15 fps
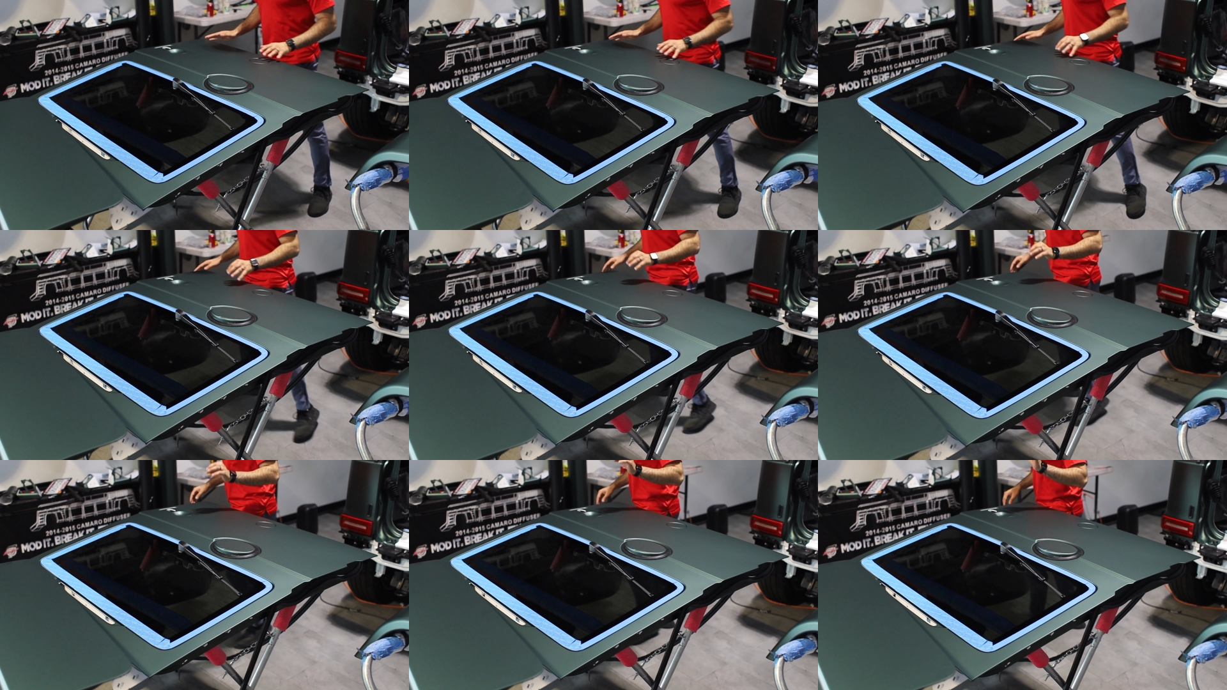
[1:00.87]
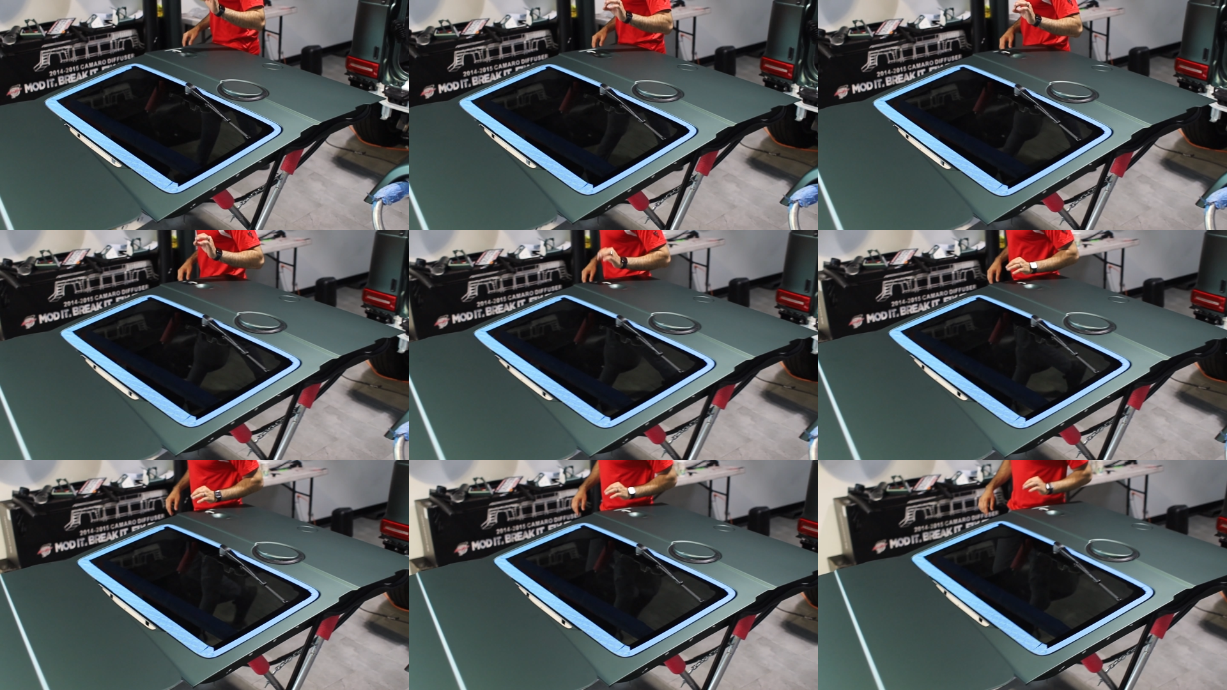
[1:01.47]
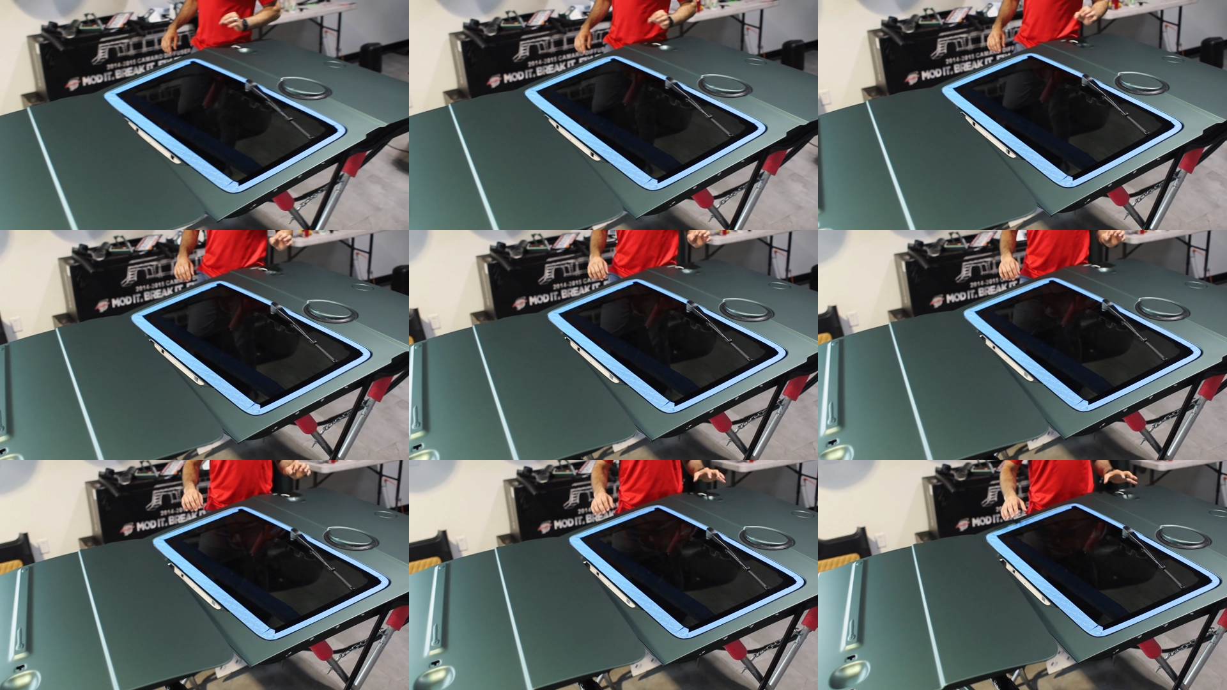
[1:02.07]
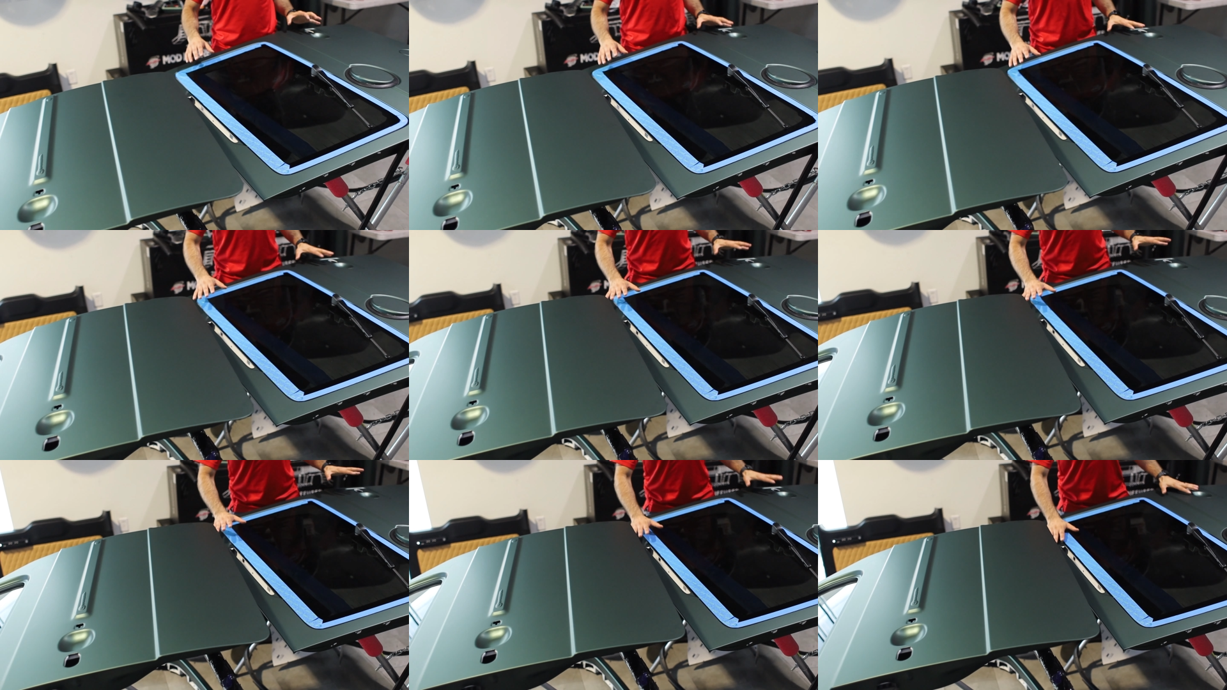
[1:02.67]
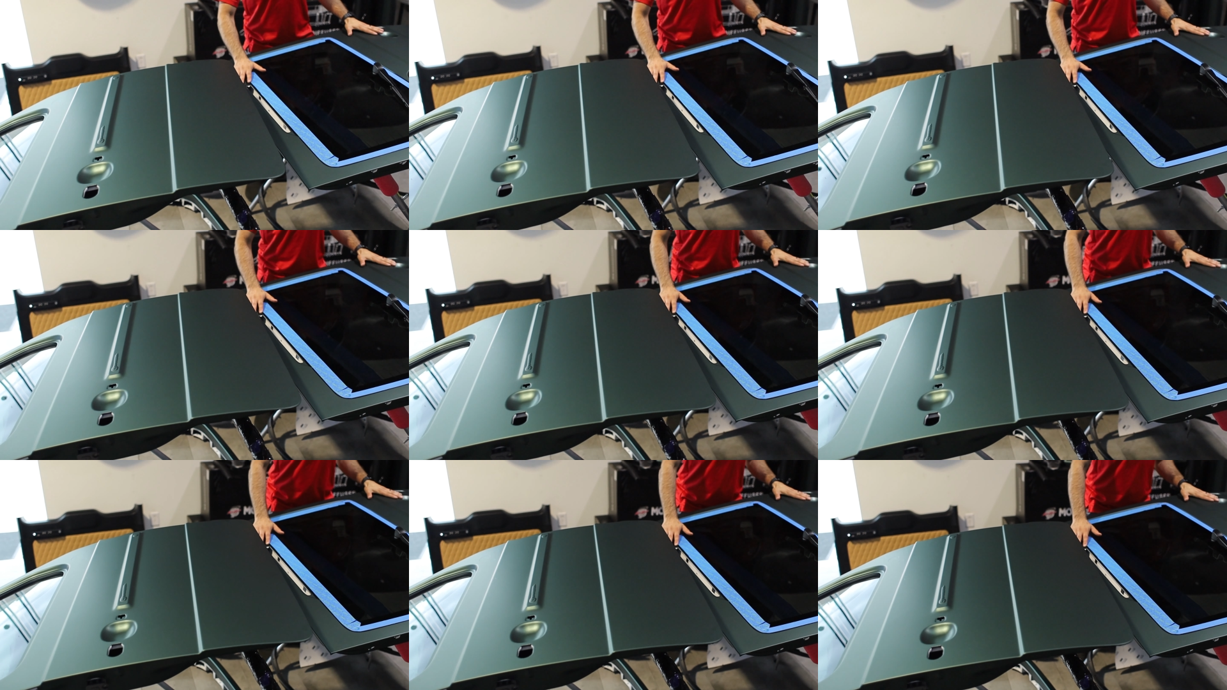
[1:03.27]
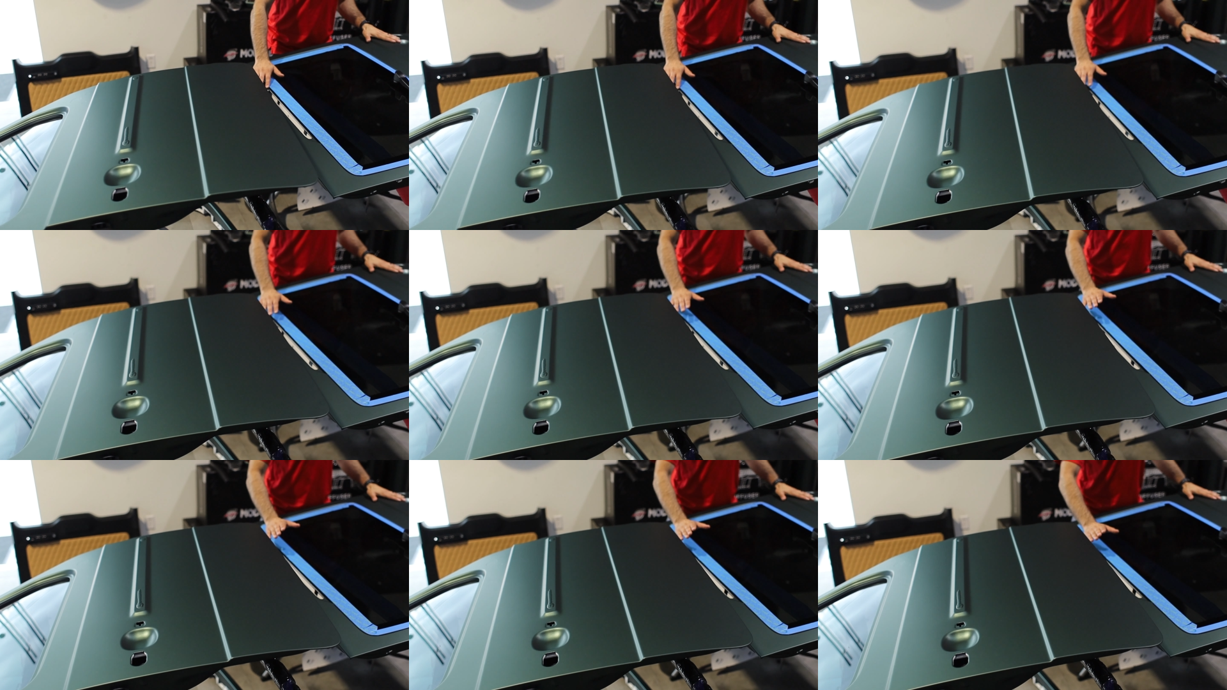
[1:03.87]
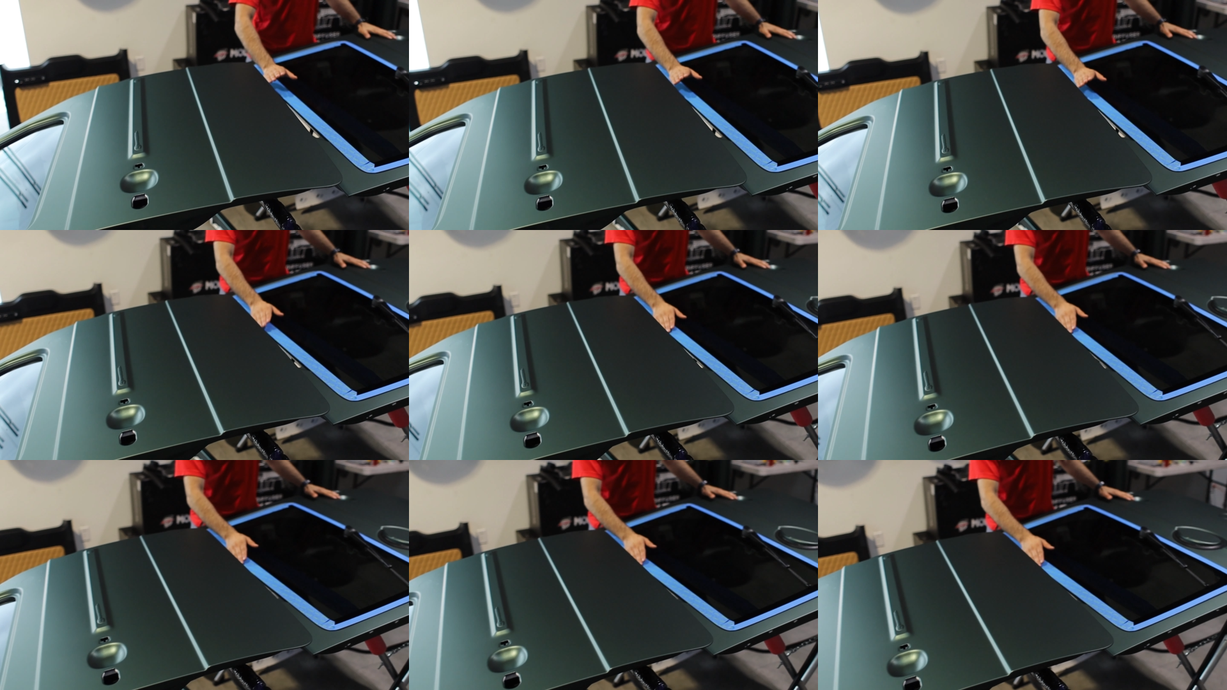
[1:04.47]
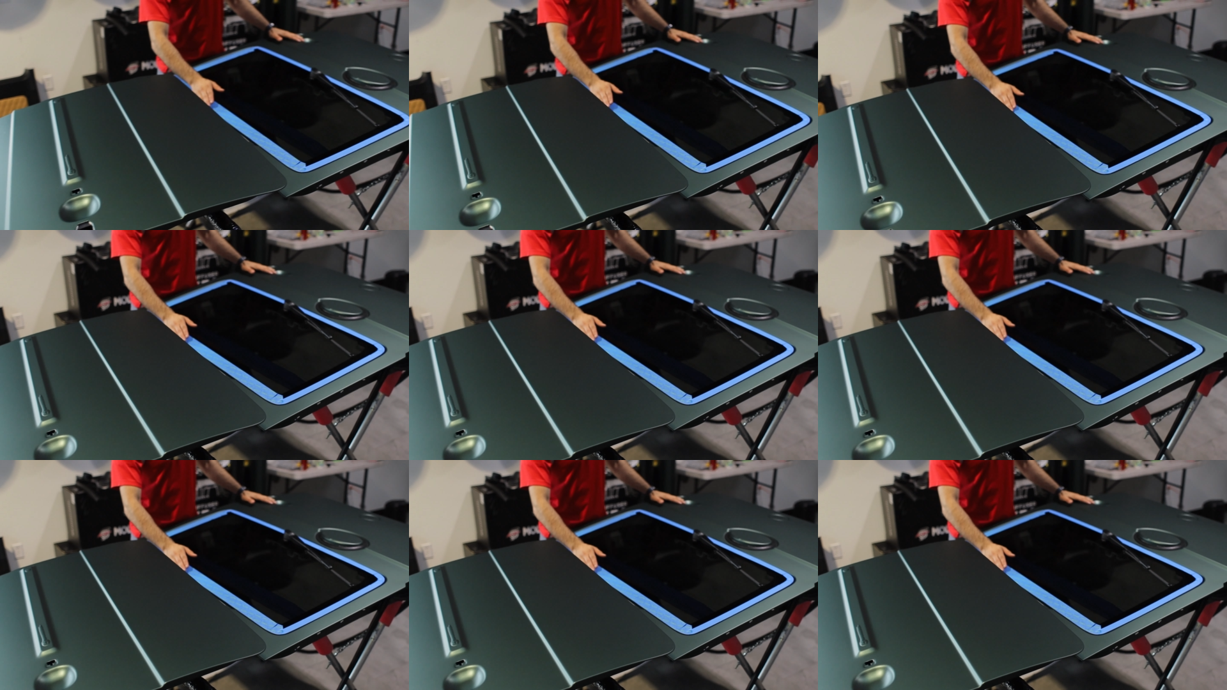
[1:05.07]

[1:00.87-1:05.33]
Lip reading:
[unreadable: no face in view]